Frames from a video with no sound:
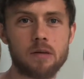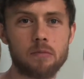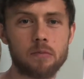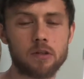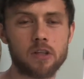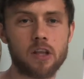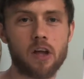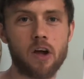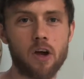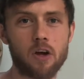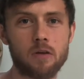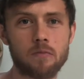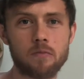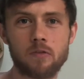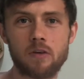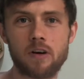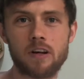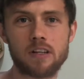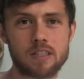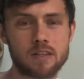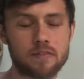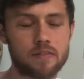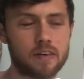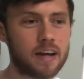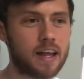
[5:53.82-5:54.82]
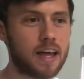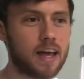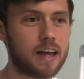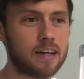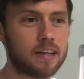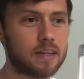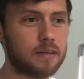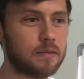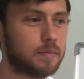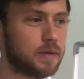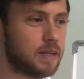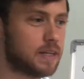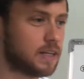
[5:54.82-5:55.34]
home, whereas if I'd had a
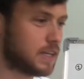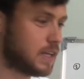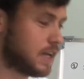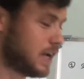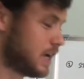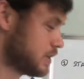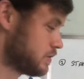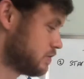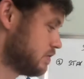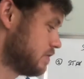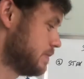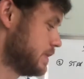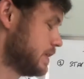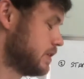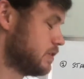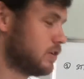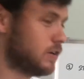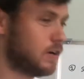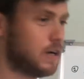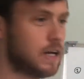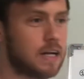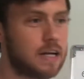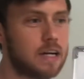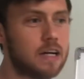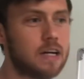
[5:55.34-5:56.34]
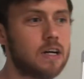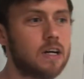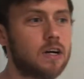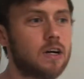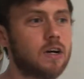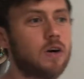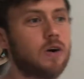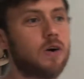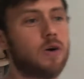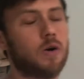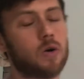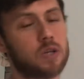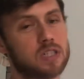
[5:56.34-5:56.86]
bit of cash with me
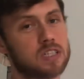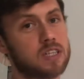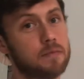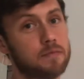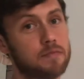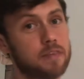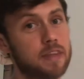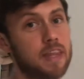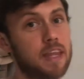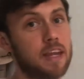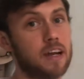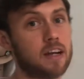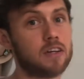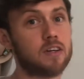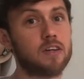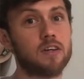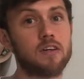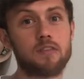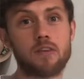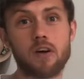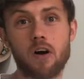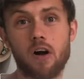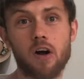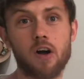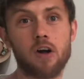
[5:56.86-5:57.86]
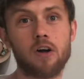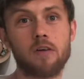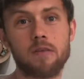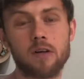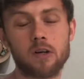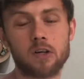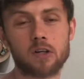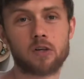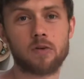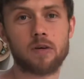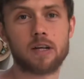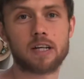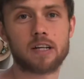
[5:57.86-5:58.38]
or something, then I could have got home a lot
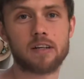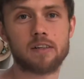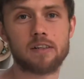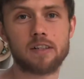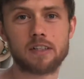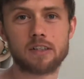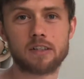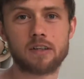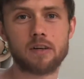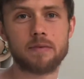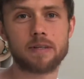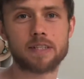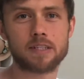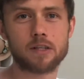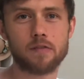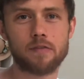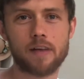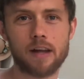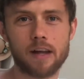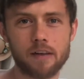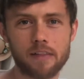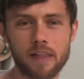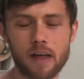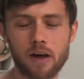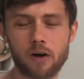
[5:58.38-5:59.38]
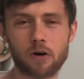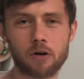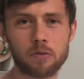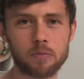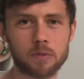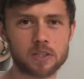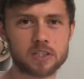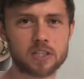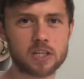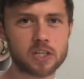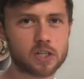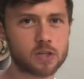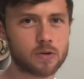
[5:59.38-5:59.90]
quicker and got myself out of that horrible
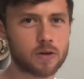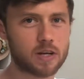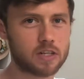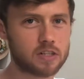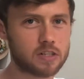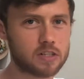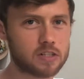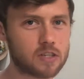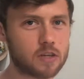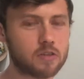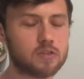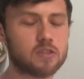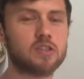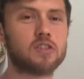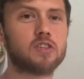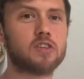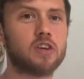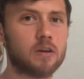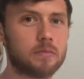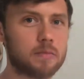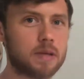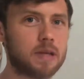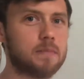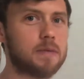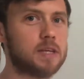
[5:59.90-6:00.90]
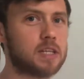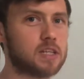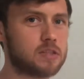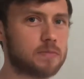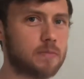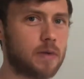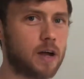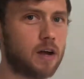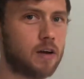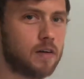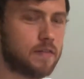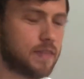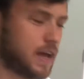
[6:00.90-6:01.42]
situation. So just got to be a bit
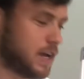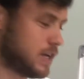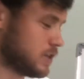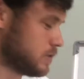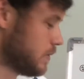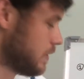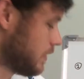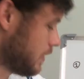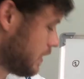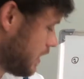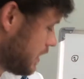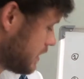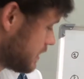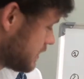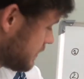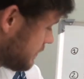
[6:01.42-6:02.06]
smart with that as well, guys.